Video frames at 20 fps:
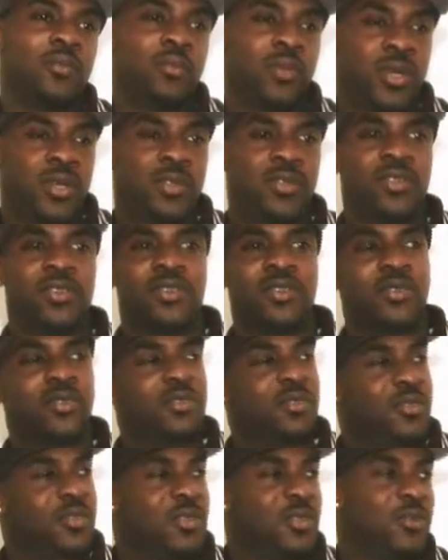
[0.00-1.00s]
being the
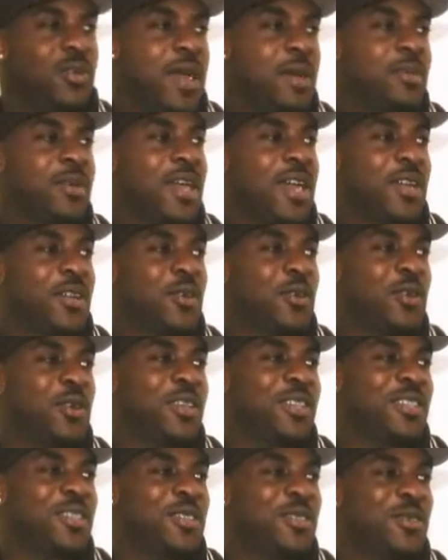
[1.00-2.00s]
rap
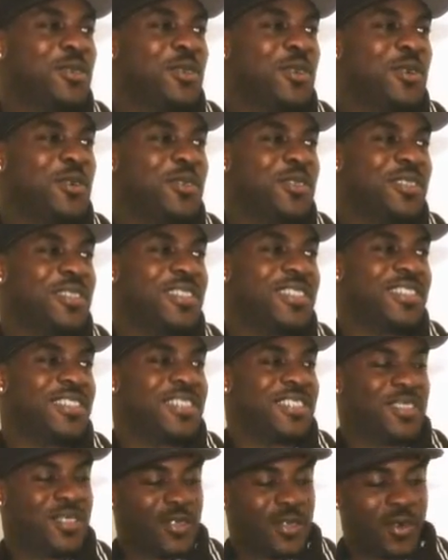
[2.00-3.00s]
category, the Junos.
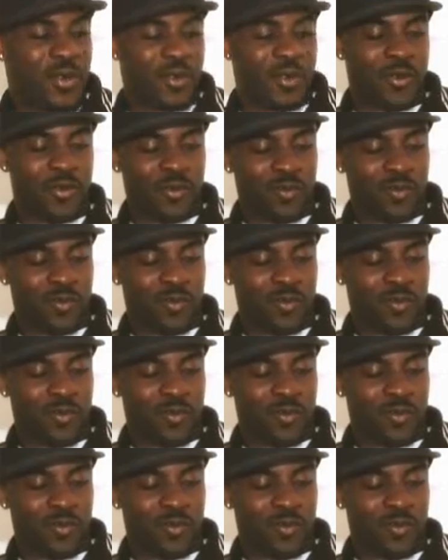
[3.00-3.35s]
So